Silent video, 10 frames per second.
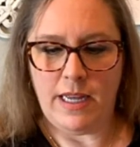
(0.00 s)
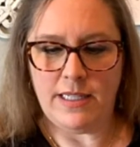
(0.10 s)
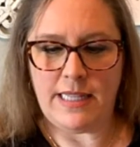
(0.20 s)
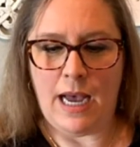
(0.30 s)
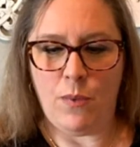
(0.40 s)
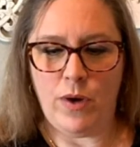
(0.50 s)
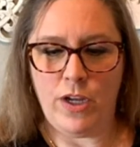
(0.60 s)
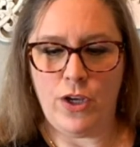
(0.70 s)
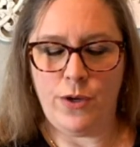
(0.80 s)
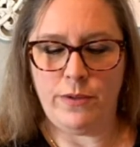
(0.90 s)
Is that
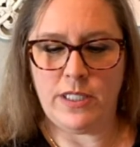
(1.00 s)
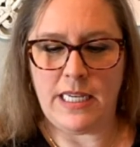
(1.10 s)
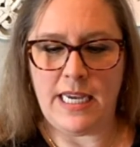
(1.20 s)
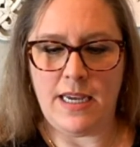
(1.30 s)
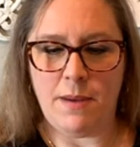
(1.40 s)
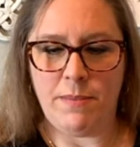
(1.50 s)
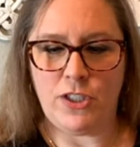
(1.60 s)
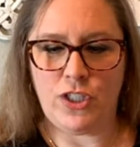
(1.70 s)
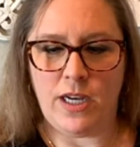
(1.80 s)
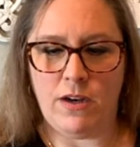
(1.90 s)
what you see,
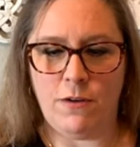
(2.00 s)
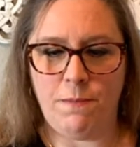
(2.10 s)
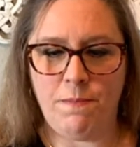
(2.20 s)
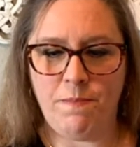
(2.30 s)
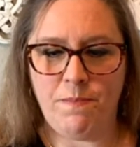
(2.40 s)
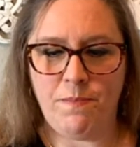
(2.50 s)
Michelle?